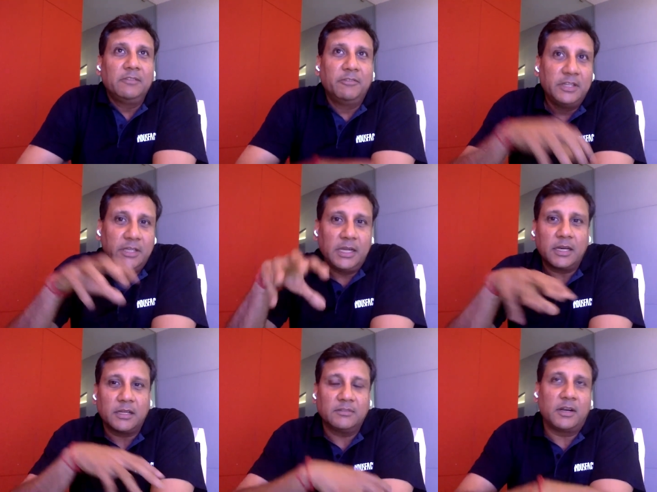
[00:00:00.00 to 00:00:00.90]
I think
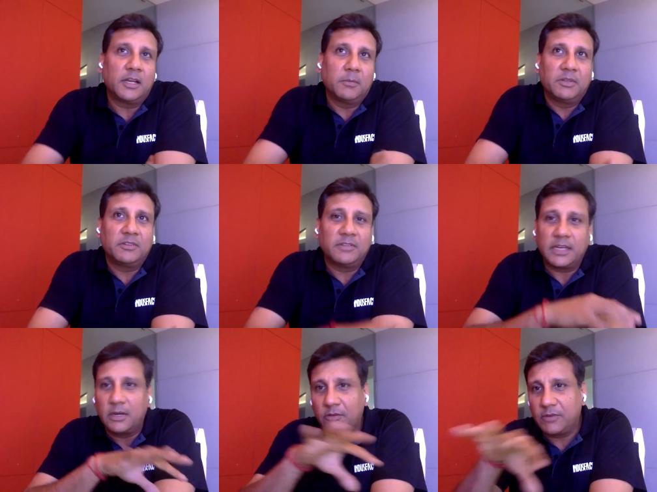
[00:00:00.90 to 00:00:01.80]
within our consulting
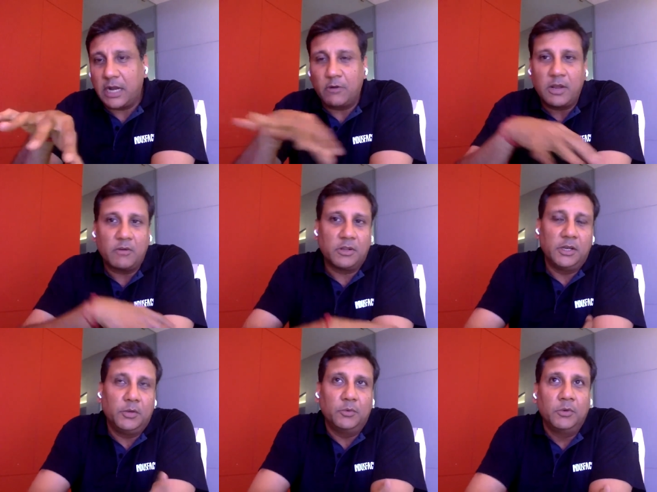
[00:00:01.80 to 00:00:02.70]
business, I kind of carved
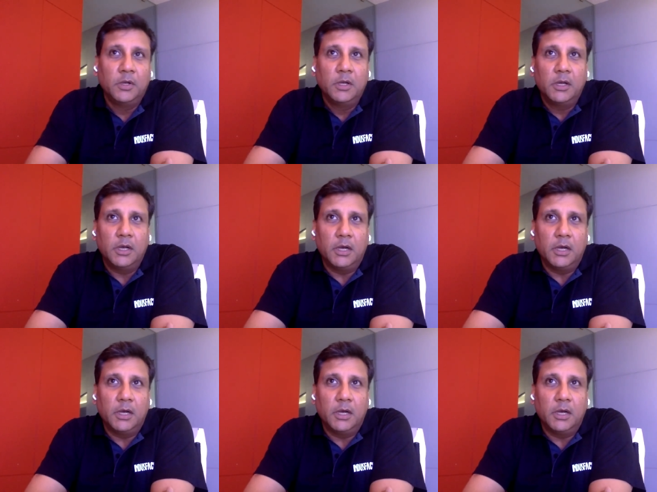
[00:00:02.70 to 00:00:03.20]
out a new